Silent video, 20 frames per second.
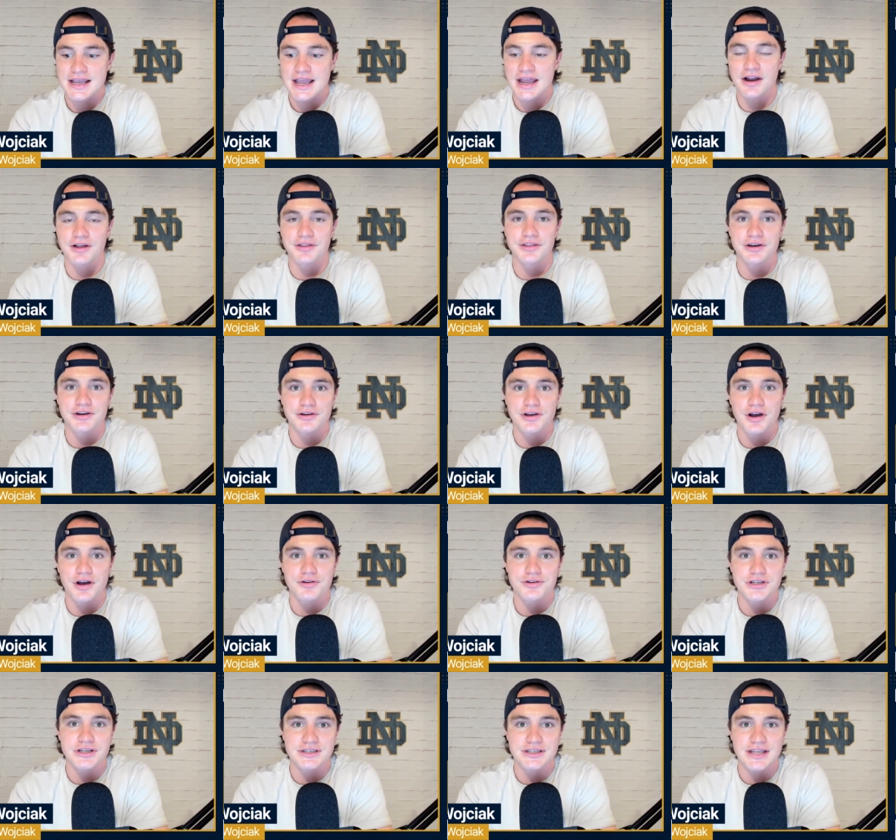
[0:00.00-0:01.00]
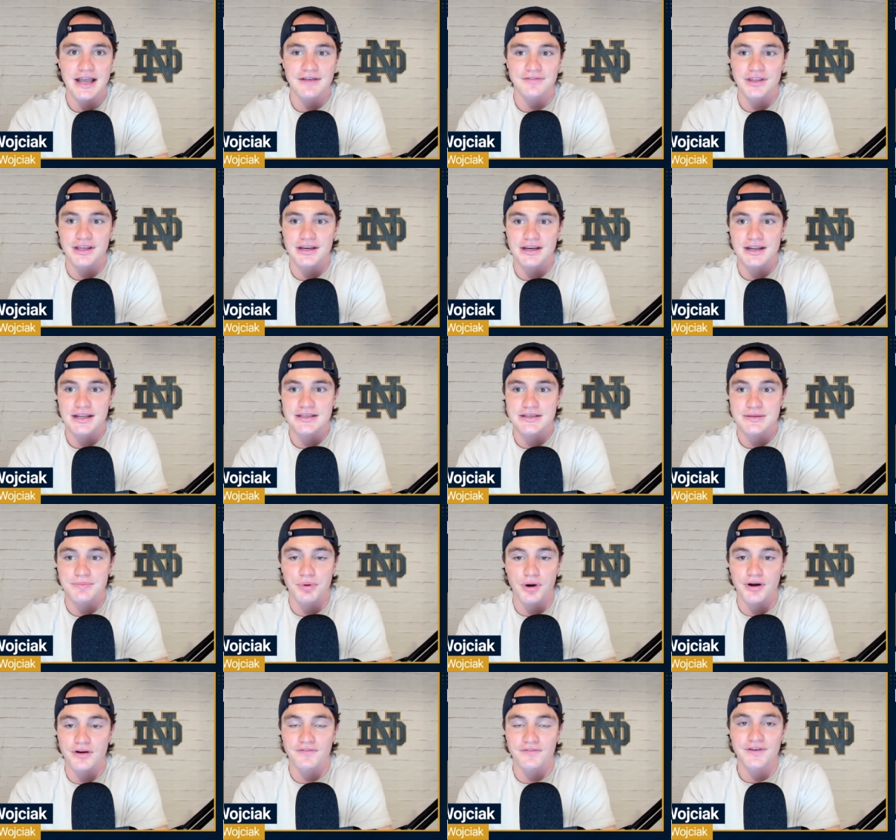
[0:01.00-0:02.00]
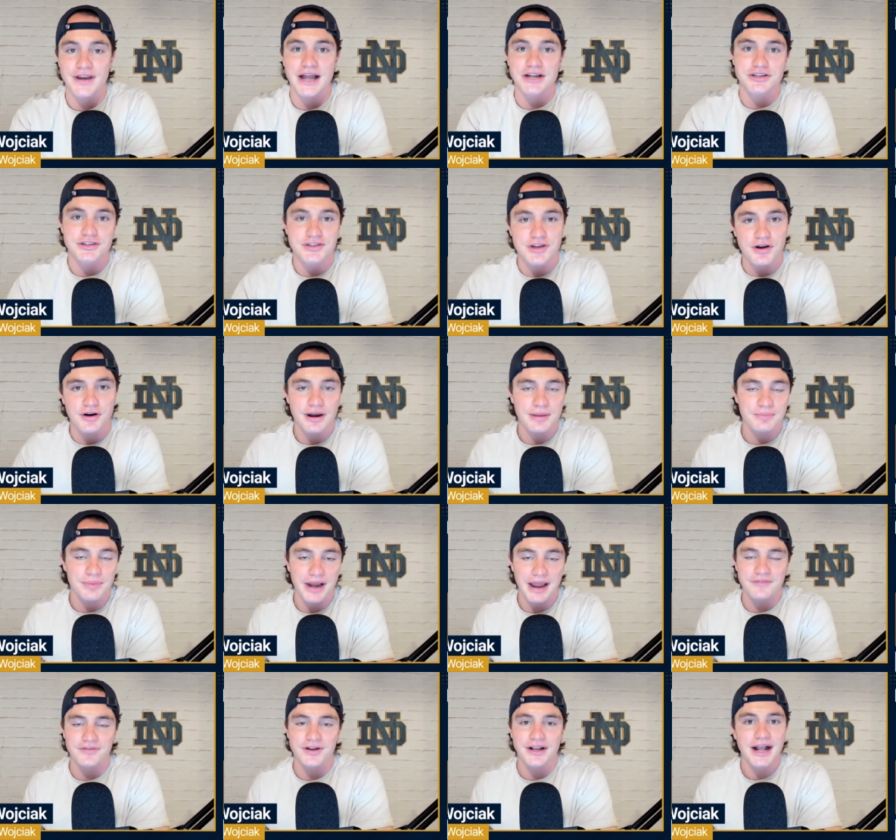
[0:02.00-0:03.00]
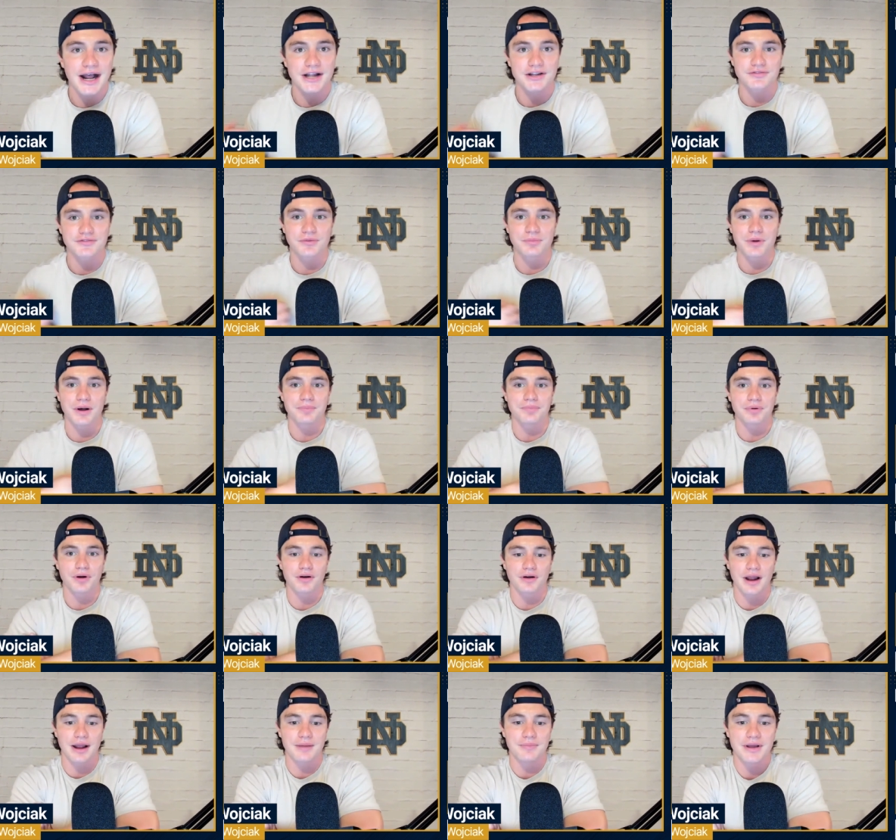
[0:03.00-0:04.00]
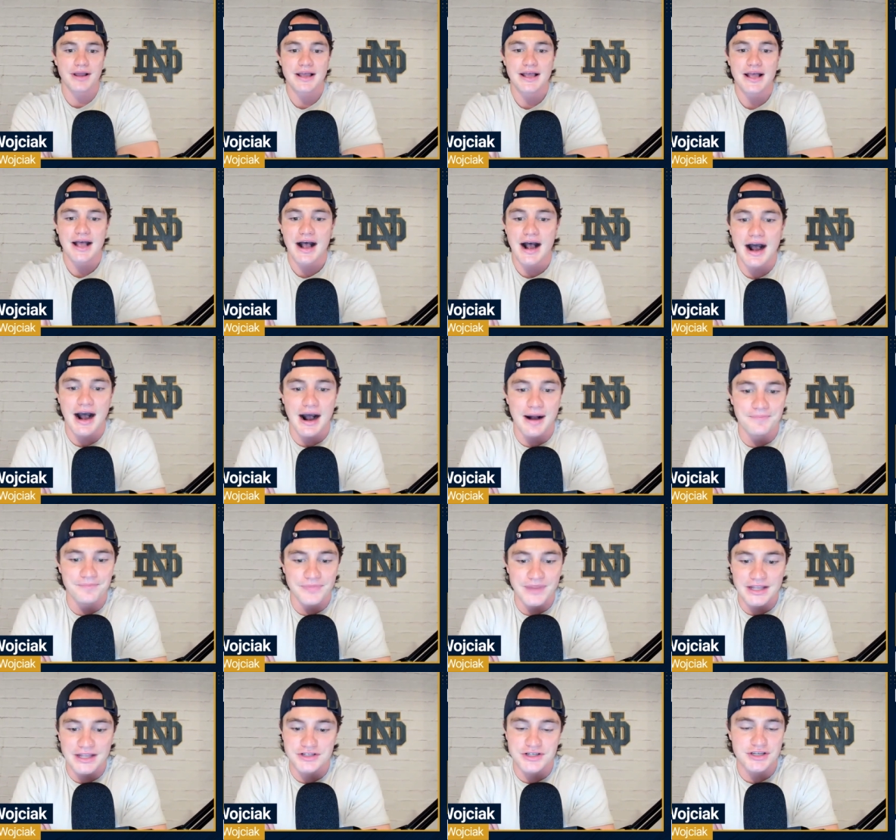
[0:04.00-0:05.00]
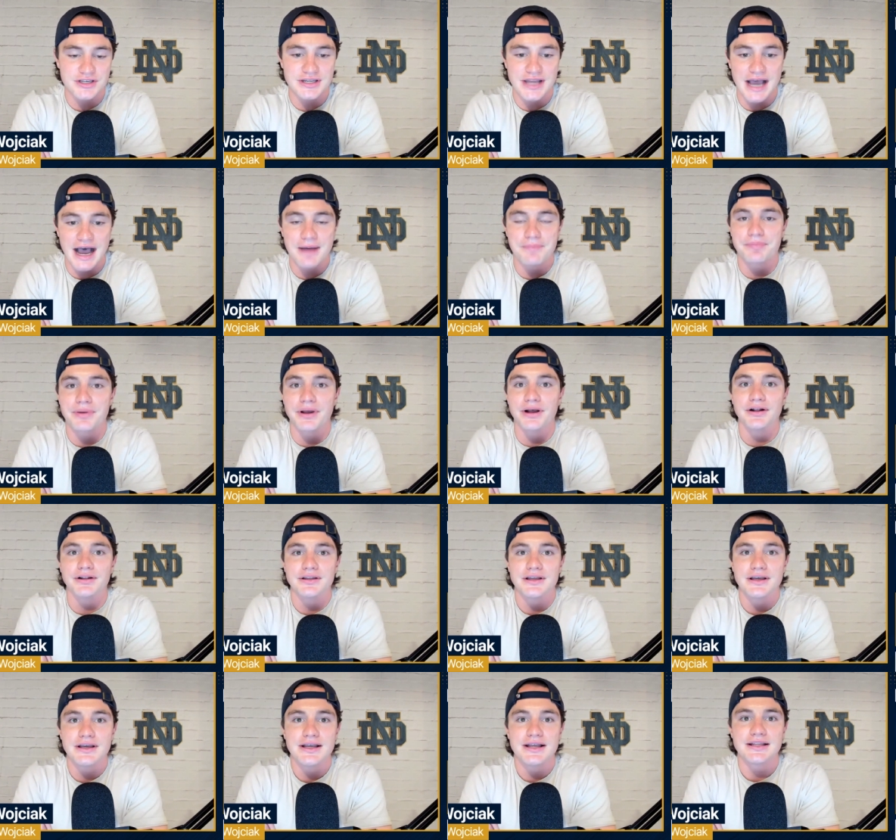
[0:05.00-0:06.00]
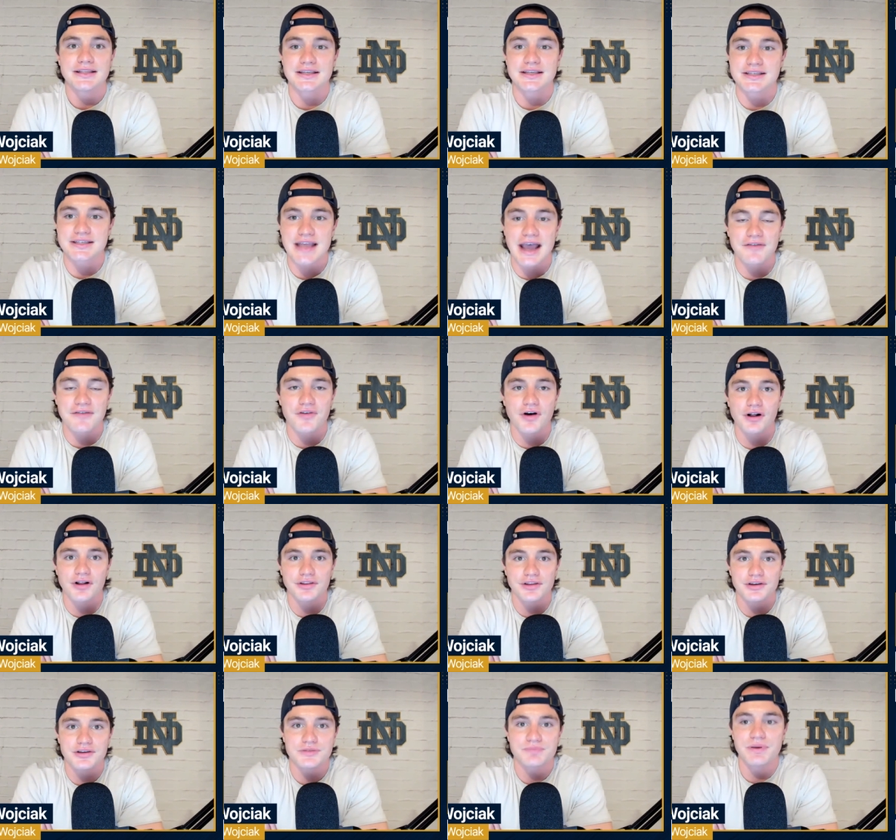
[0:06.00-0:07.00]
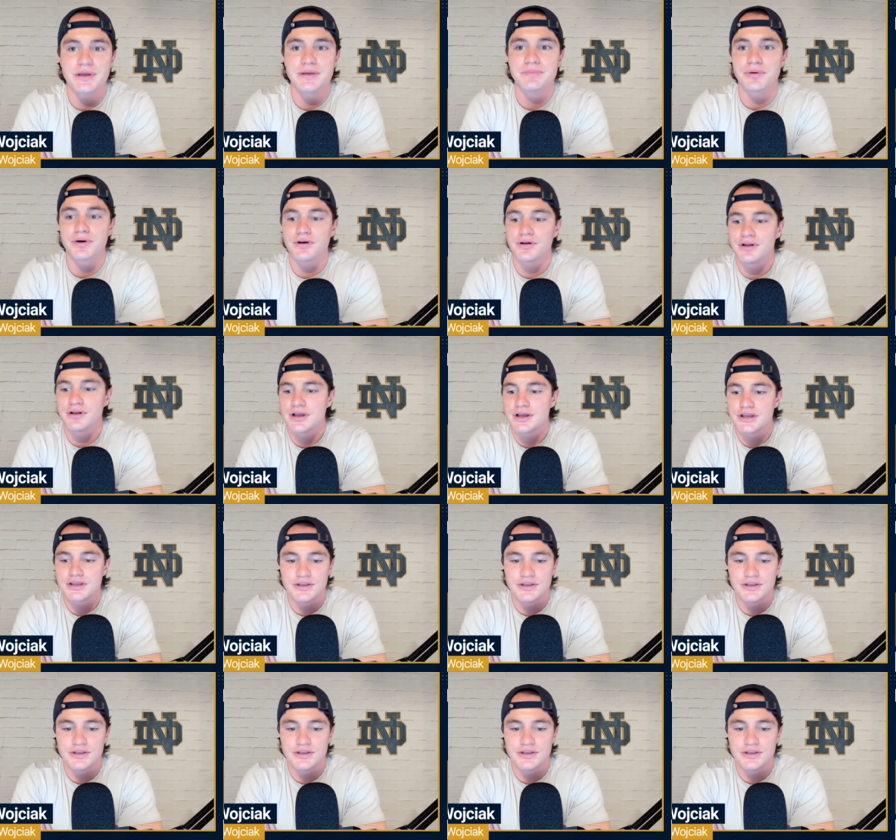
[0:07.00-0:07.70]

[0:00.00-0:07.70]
and all the new coaching staff that is a part of not just Notre Dame, but every college football program, um, it's just not built to staff all of those people.